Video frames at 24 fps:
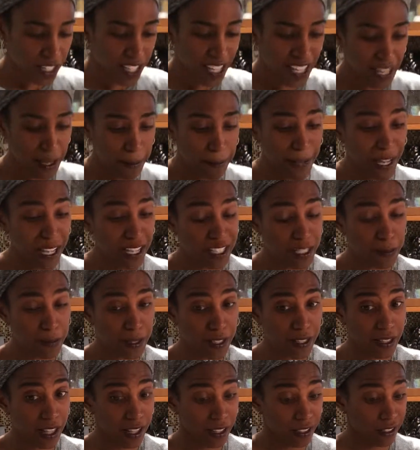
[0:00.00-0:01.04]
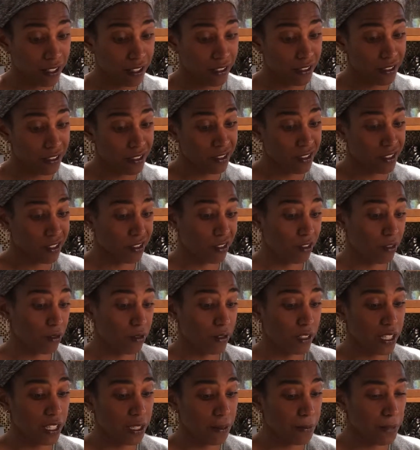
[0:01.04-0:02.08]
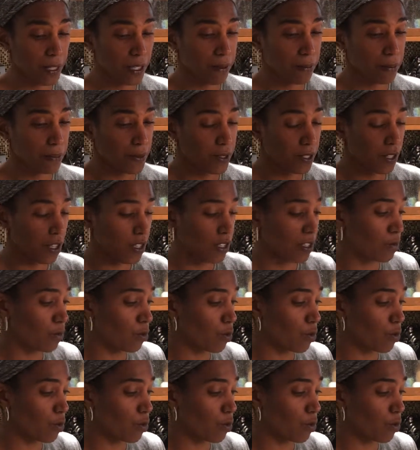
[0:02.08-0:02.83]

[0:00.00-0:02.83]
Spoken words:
And my husband likes onions, so he may toss